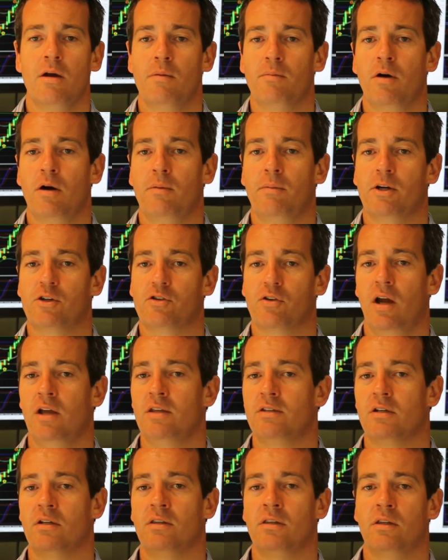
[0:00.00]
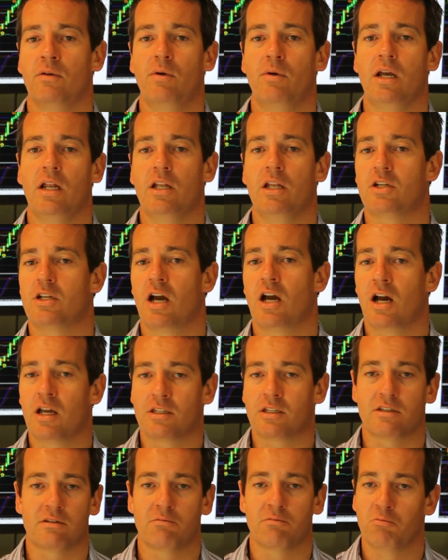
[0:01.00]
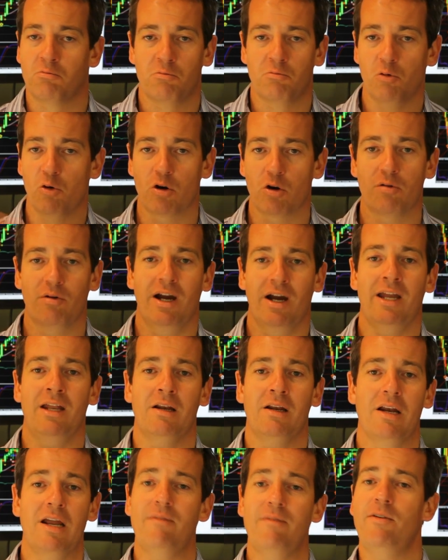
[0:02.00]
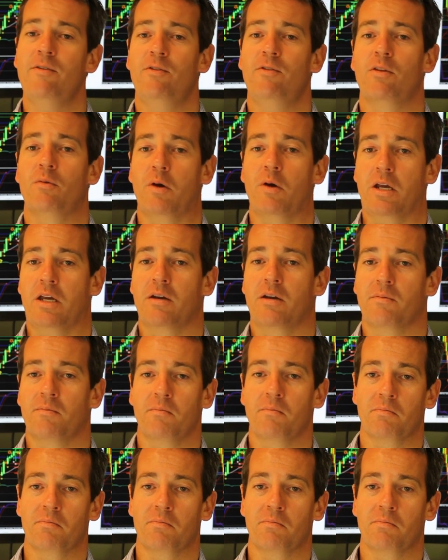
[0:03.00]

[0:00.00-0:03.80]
put my trades on the weekly charts, walk away, leave it for the week.